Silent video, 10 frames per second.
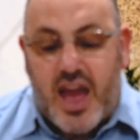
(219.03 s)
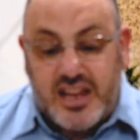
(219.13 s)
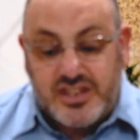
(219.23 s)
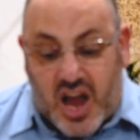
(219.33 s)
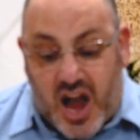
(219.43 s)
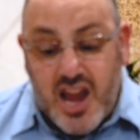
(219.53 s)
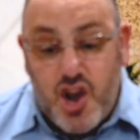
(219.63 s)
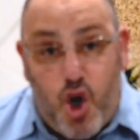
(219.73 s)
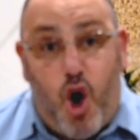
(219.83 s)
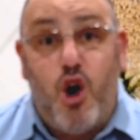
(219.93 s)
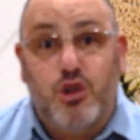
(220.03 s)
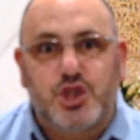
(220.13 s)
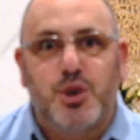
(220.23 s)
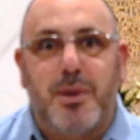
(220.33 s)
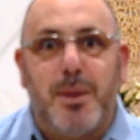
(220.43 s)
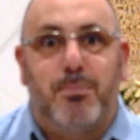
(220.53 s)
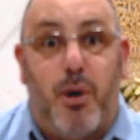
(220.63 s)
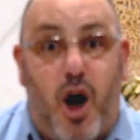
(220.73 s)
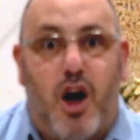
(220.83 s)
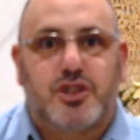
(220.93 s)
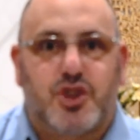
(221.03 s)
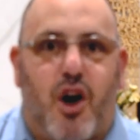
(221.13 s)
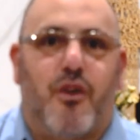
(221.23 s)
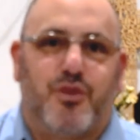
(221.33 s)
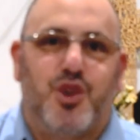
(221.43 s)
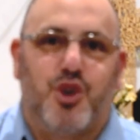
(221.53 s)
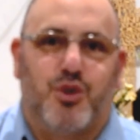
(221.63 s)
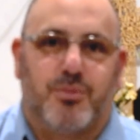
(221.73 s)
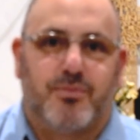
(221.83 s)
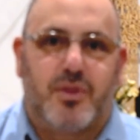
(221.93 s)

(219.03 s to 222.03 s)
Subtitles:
as I long to be part of you.